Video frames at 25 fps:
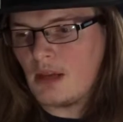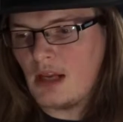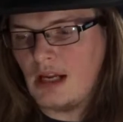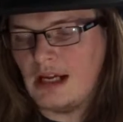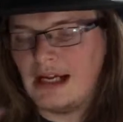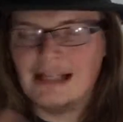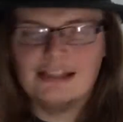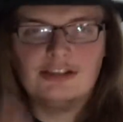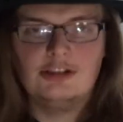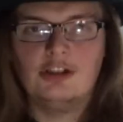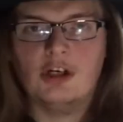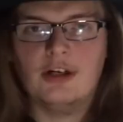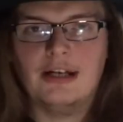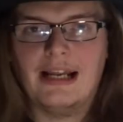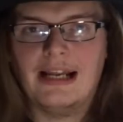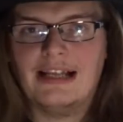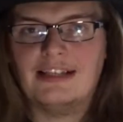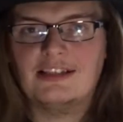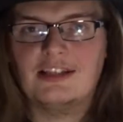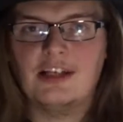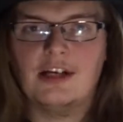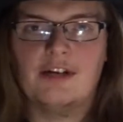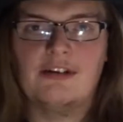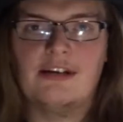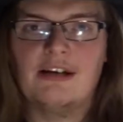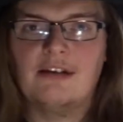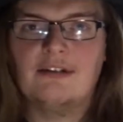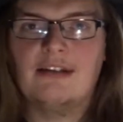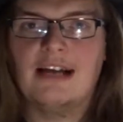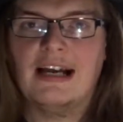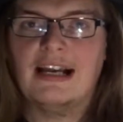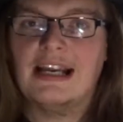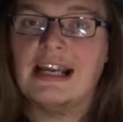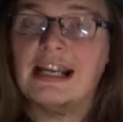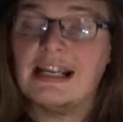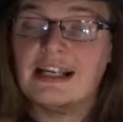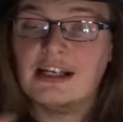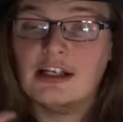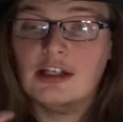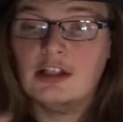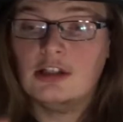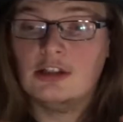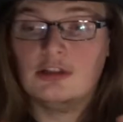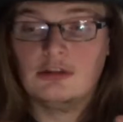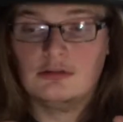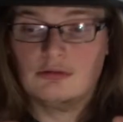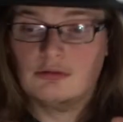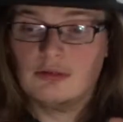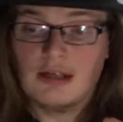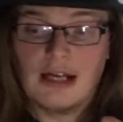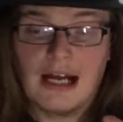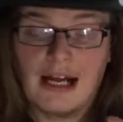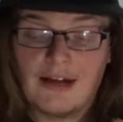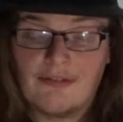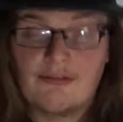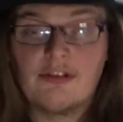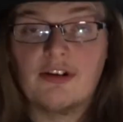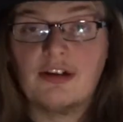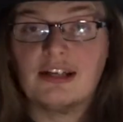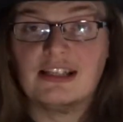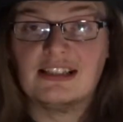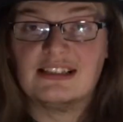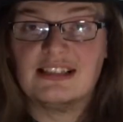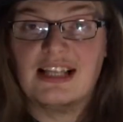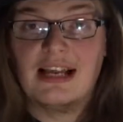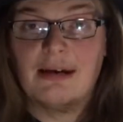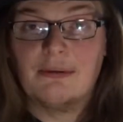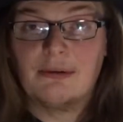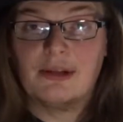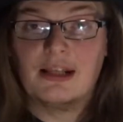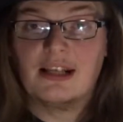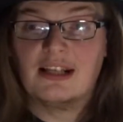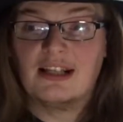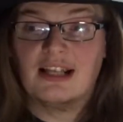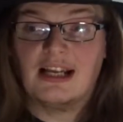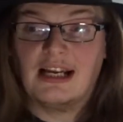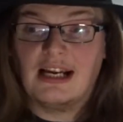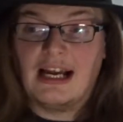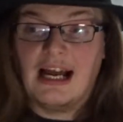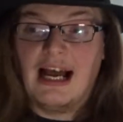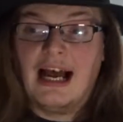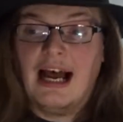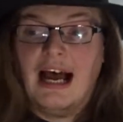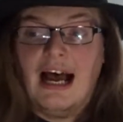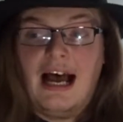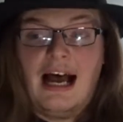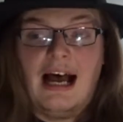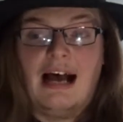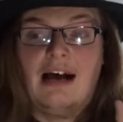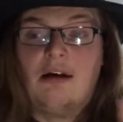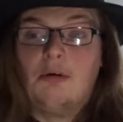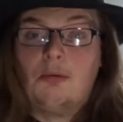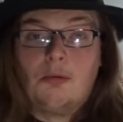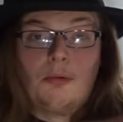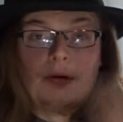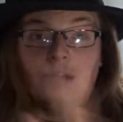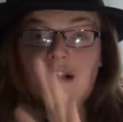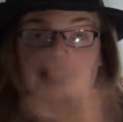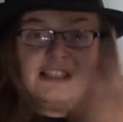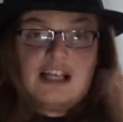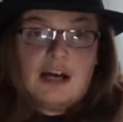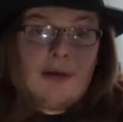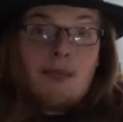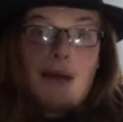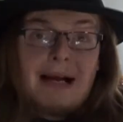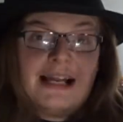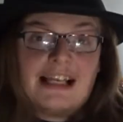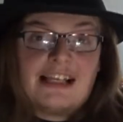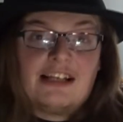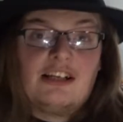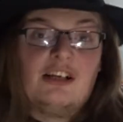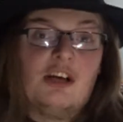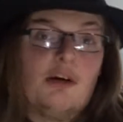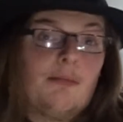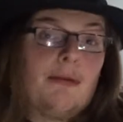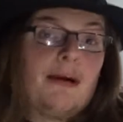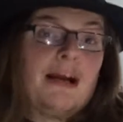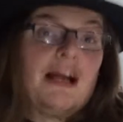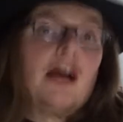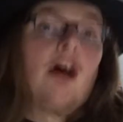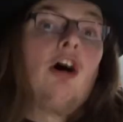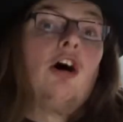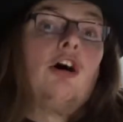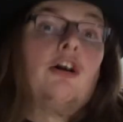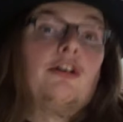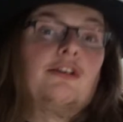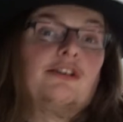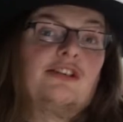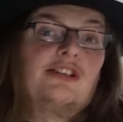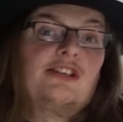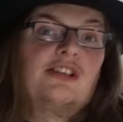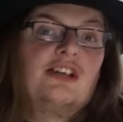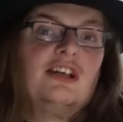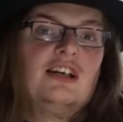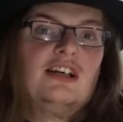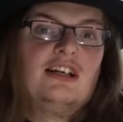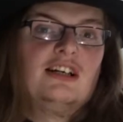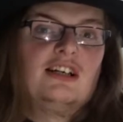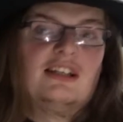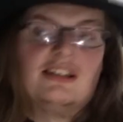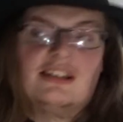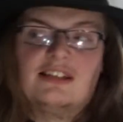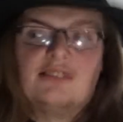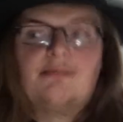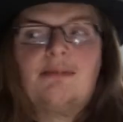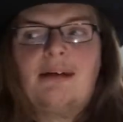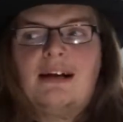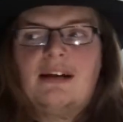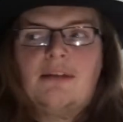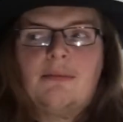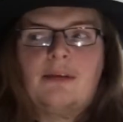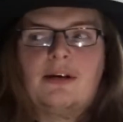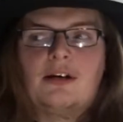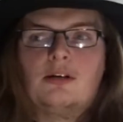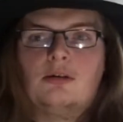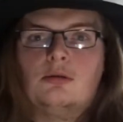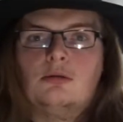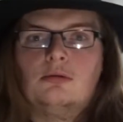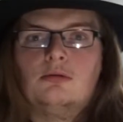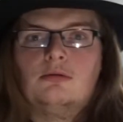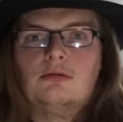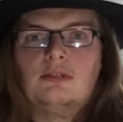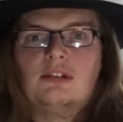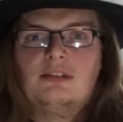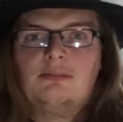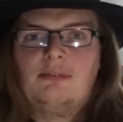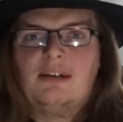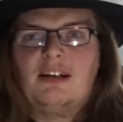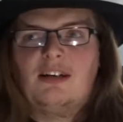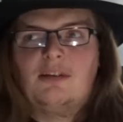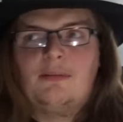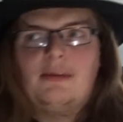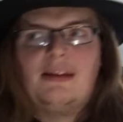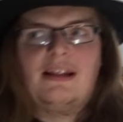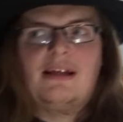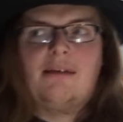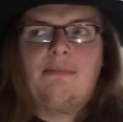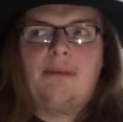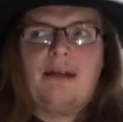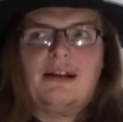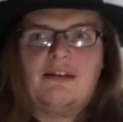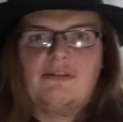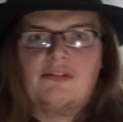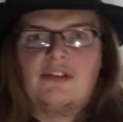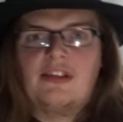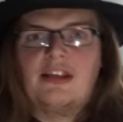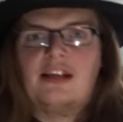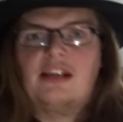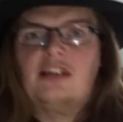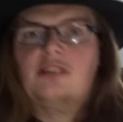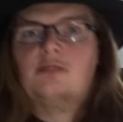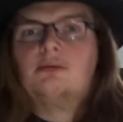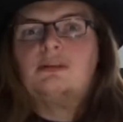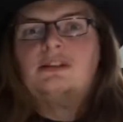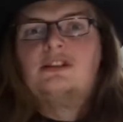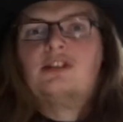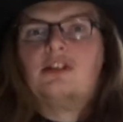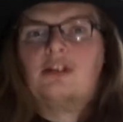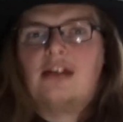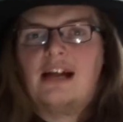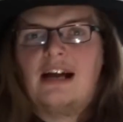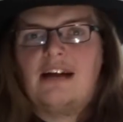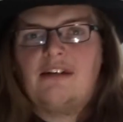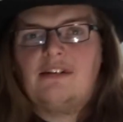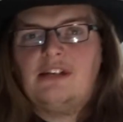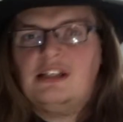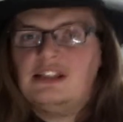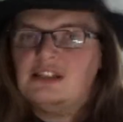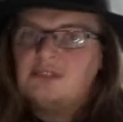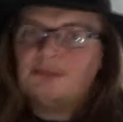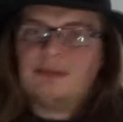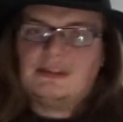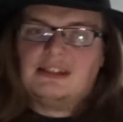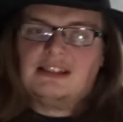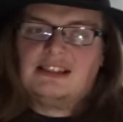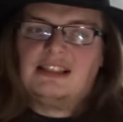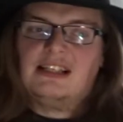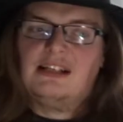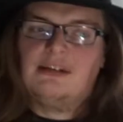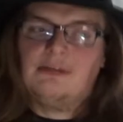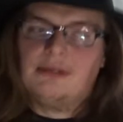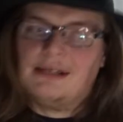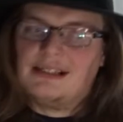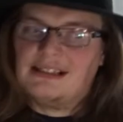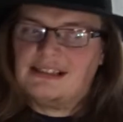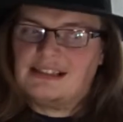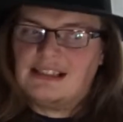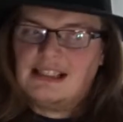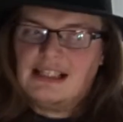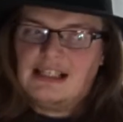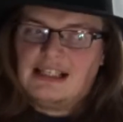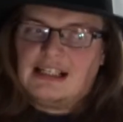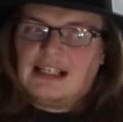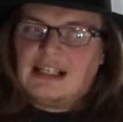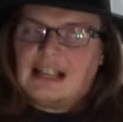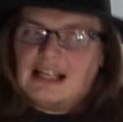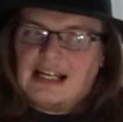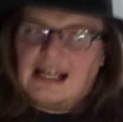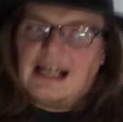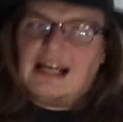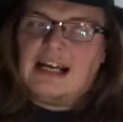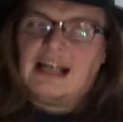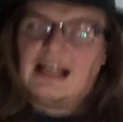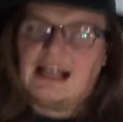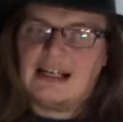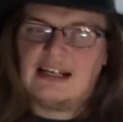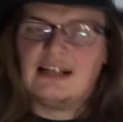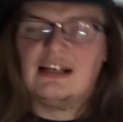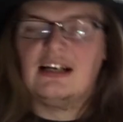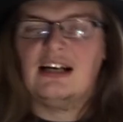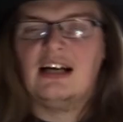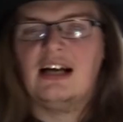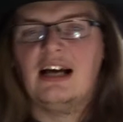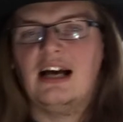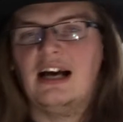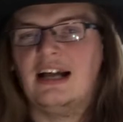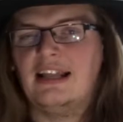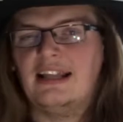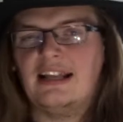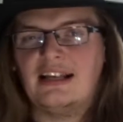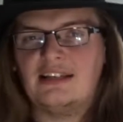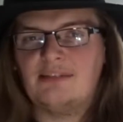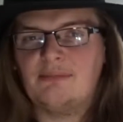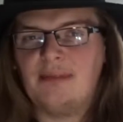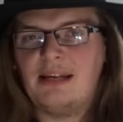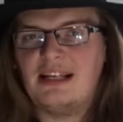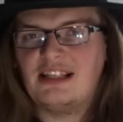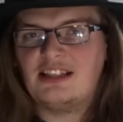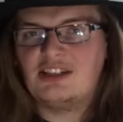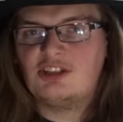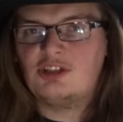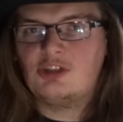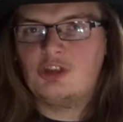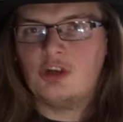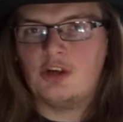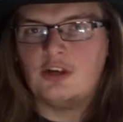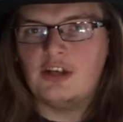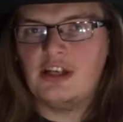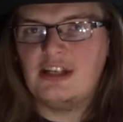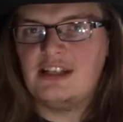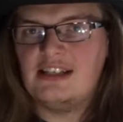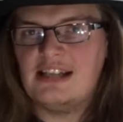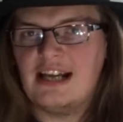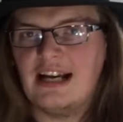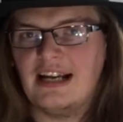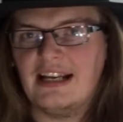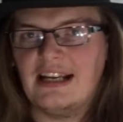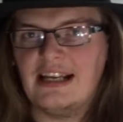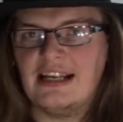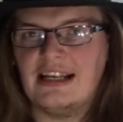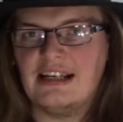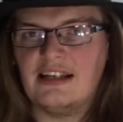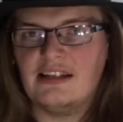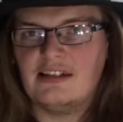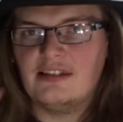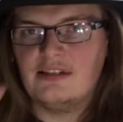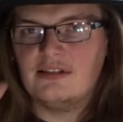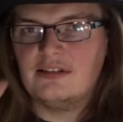and Jon has to go tell Dany after he slept with her, like, well, you're my aunt. This might not be that bad of a thing because we're Targaryens, but still, it's, and that makes Jon and Dany